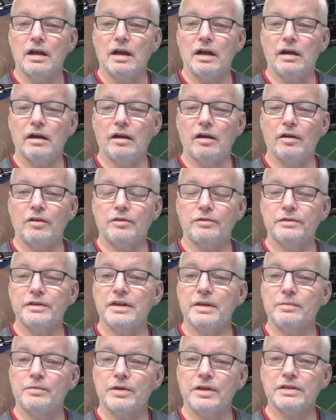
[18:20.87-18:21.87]

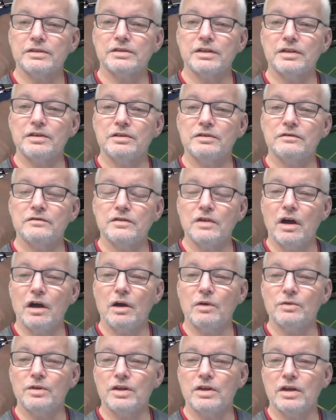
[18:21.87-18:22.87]
3D printer, you've
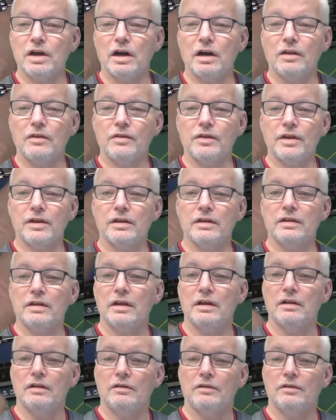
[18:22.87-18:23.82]
not only got the